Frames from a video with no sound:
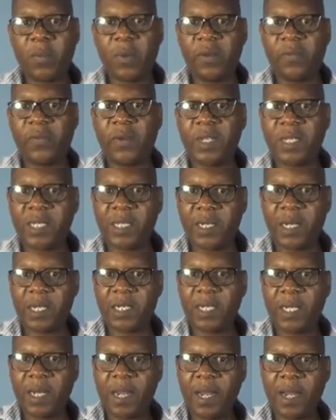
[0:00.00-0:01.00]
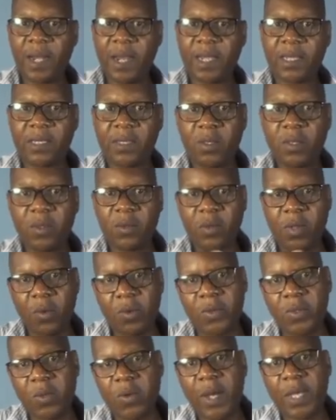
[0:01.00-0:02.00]
preference selection index,
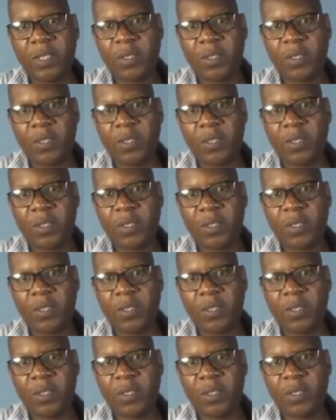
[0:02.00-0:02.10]
so as